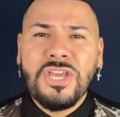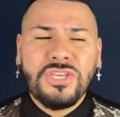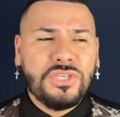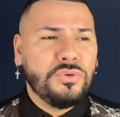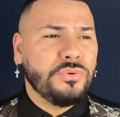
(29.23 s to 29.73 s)

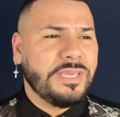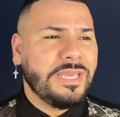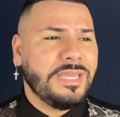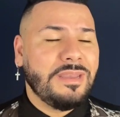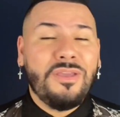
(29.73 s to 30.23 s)
You
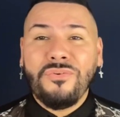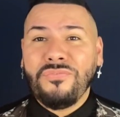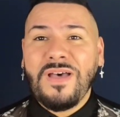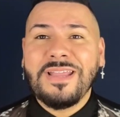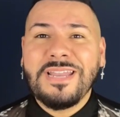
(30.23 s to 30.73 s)
can
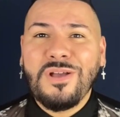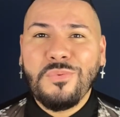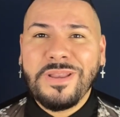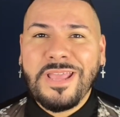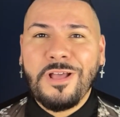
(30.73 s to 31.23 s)
find
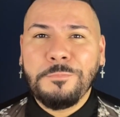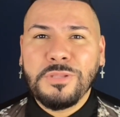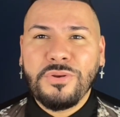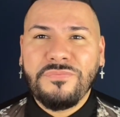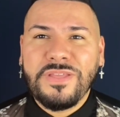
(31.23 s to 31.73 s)
out when I
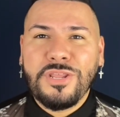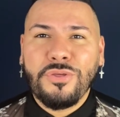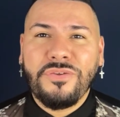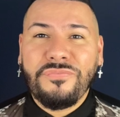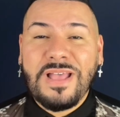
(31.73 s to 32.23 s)
upload a
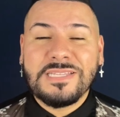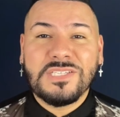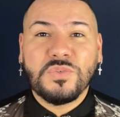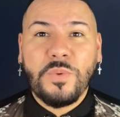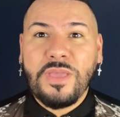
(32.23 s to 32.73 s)
video the
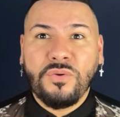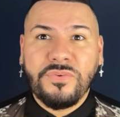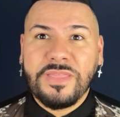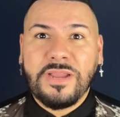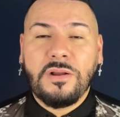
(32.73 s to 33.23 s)
fastest way
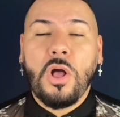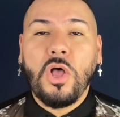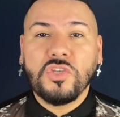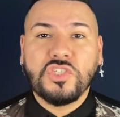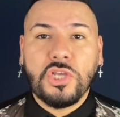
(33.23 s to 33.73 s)
over there.
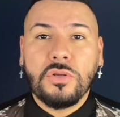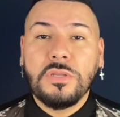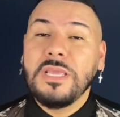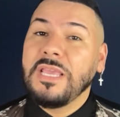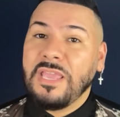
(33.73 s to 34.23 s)
Also,
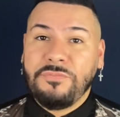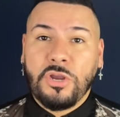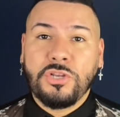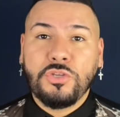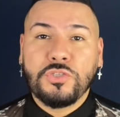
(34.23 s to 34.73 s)
if
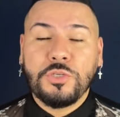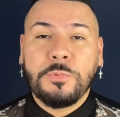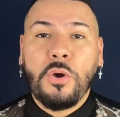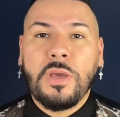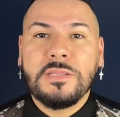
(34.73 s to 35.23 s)
you're on YouTube,
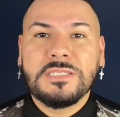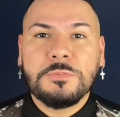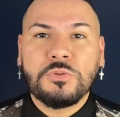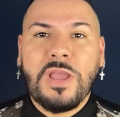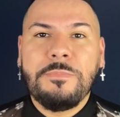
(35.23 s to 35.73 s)
go ahead and
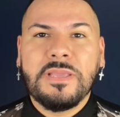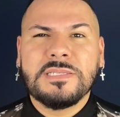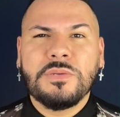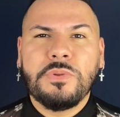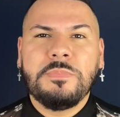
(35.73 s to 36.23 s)
subscribe
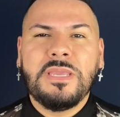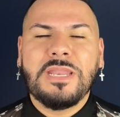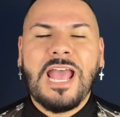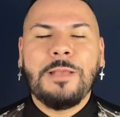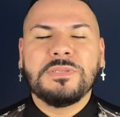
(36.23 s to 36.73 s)
because it would
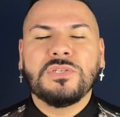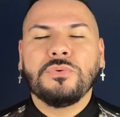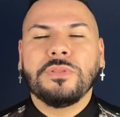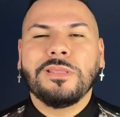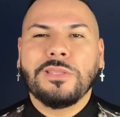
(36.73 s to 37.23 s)
mean
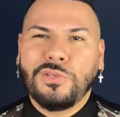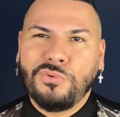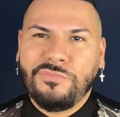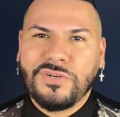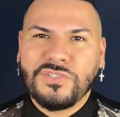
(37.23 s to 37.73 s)
absolutely the
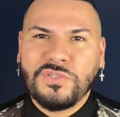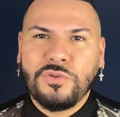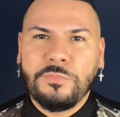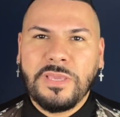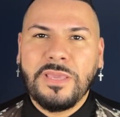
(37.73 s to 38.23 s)
universe
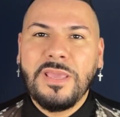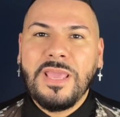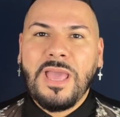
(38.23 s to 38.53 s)
to me.